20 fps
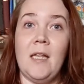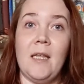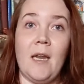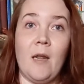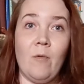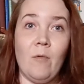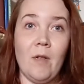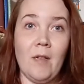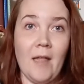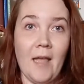and I
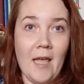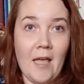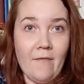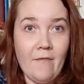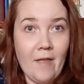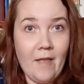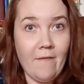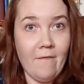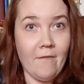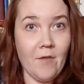will have
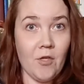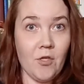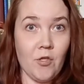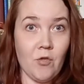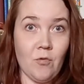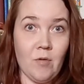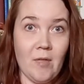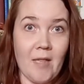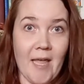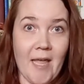a
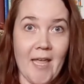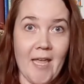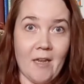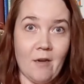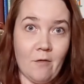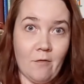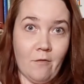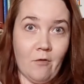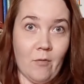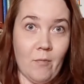visual aid
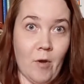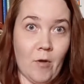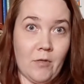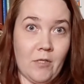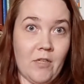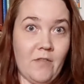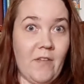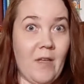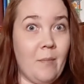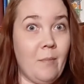for
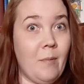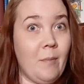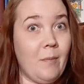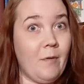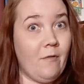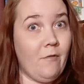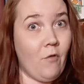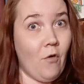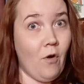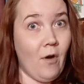most of it. But
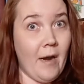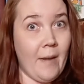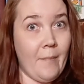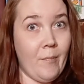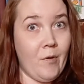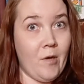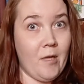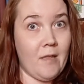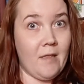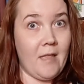before I
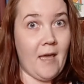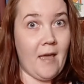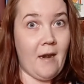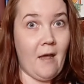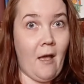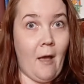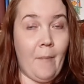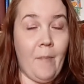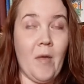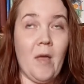put that
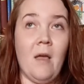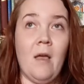up,